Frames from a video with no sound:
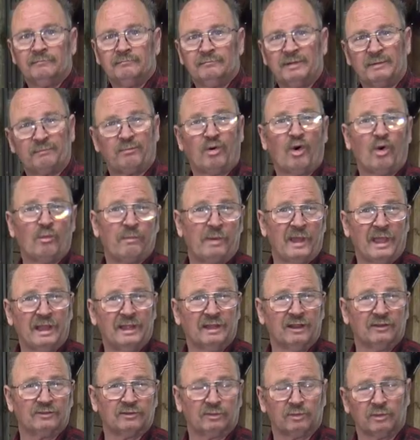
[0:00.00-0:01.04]
But propane
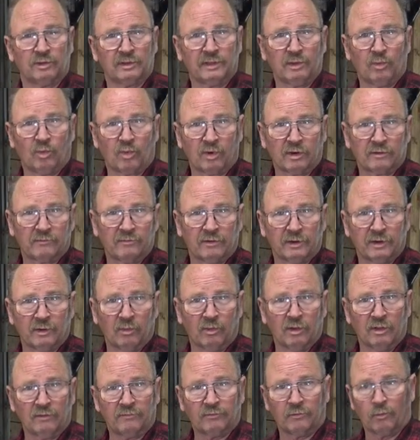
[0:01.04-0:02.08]
doesn't really work very
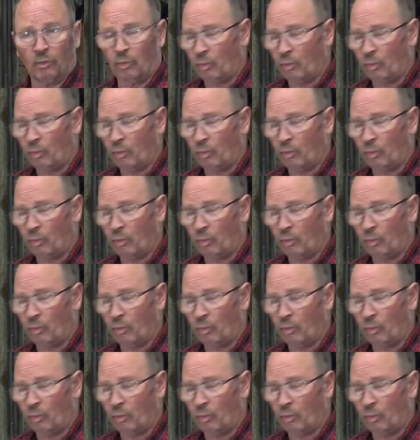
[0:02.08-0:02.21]
well for